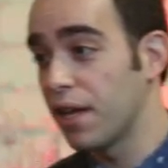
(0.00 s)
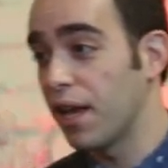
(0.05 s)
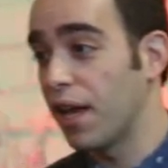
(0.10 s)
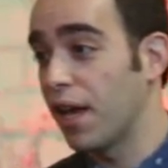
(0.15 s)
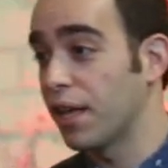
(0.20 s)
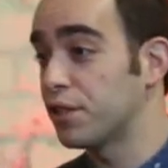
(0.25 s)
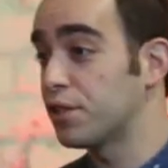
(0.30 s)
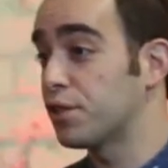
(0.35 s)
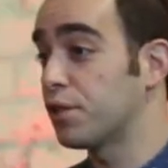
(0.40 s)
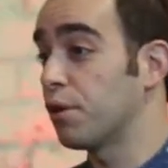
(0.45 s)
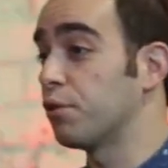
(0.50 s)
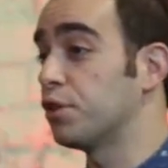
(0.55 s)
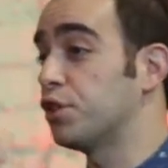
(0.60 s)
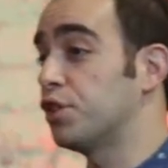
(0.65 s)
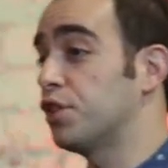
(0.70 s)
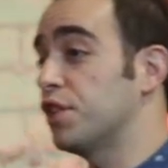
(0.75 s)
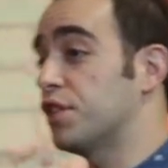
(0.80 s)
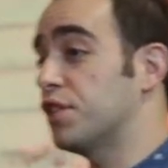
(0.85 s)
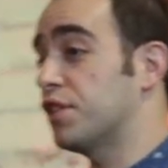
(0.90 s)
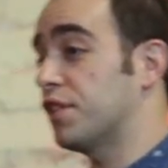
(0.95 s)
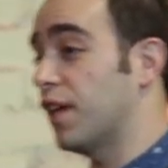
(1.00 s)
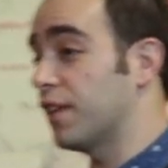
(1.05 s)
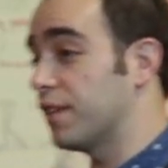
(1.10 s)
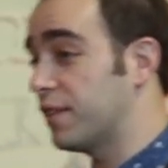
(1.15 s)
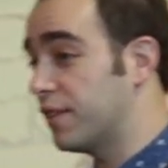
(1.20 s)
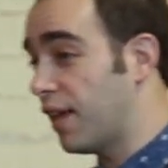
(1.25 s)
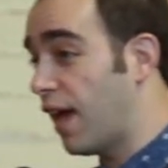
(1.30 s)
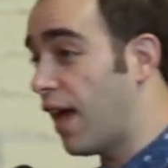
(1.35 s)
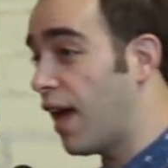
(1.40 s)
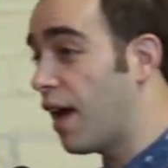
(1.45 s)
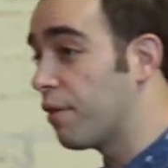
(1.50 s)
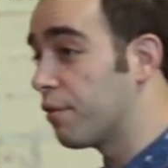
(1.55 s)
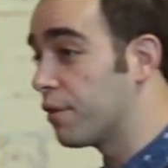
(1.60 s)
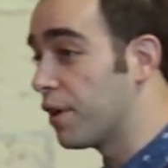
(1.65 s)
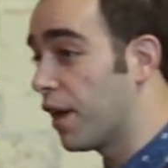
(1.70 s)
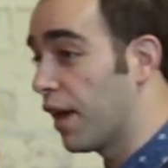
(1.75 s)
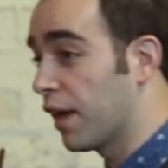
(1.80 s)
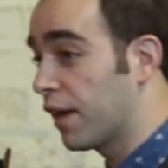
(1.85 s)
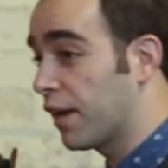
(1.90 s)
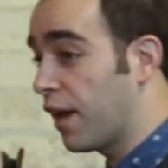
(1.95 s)
and so she set
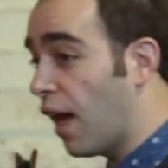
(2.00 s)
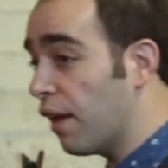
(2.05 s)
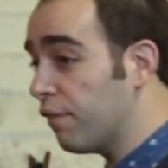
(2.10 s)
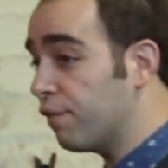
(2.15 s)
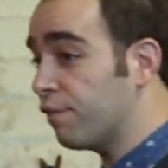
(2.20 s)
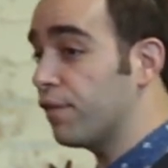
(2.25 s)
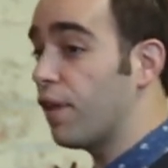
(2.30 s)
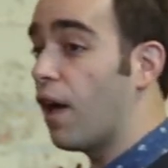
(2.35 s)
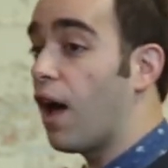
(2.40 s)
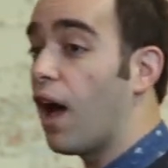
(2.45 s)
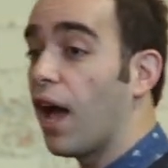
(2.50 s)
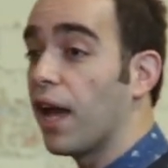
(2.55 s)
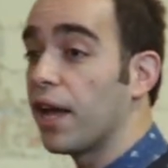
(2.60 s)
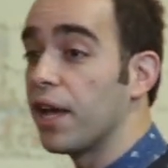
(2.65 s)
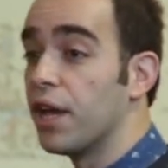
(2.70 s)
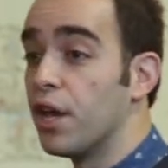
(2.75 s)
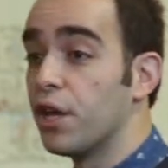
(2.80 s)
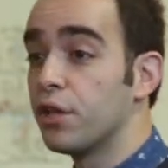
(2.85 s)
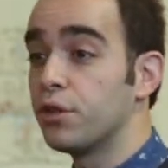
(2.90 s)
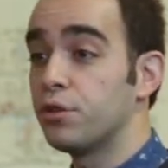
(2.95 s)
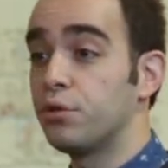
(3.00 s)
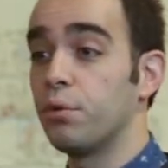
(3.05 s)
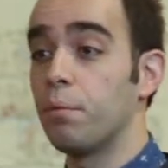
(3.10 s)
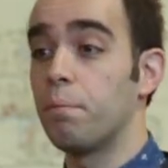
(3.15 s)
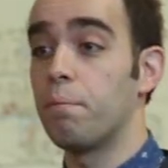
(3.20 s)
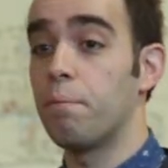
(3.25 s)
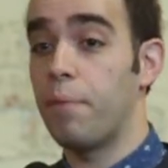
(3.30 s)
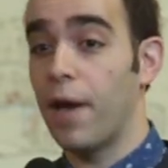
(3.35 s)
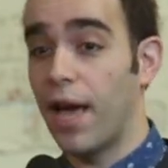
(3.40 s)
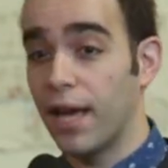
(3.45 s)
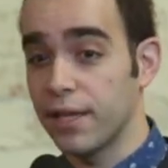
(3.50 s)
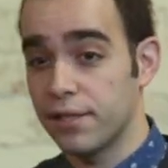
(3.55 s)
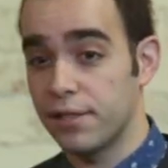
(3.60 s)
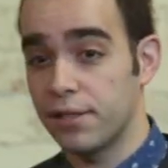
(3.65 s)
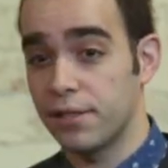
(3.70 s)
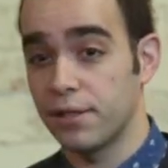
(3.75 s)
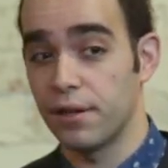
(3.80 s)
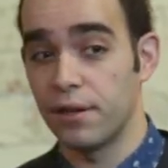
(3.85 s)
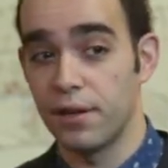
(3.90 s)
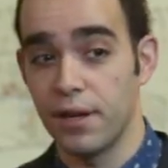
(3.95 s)
down a gadfly to
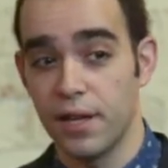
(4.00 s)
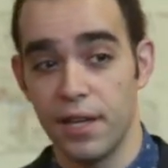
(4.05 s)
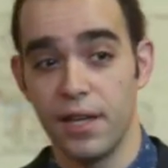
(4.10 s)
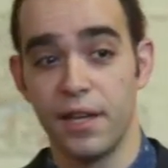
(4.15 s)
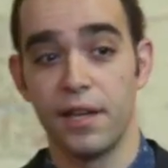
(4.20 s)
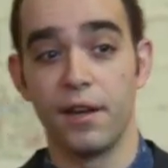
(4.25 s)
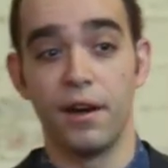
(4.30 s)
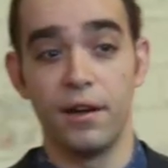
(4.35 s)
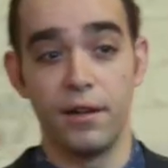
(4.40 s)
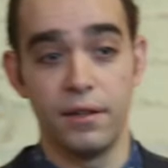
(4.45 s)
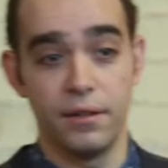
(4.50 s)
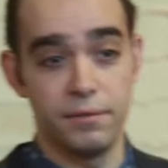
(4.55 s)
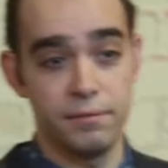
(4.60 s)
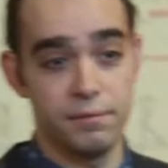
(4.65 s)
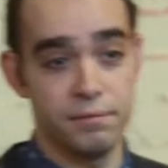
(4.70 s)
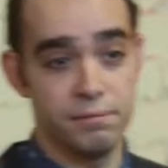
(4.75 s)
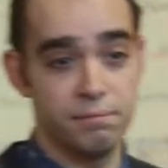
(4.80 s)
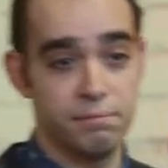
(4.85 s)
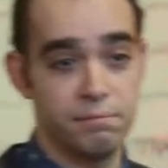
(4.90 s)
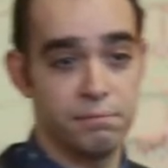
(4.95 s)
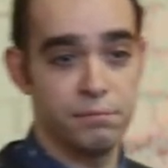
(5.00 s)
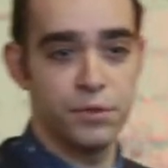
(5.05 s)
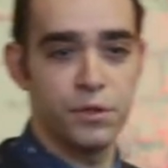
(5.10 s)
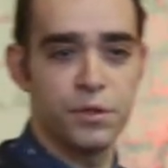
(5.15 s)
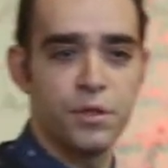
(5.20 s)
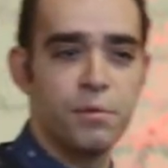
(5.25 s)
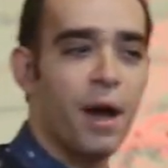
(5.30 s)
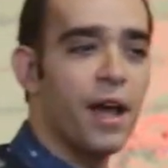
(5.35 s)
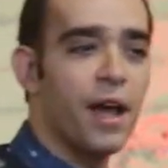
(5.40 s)
pester Io. You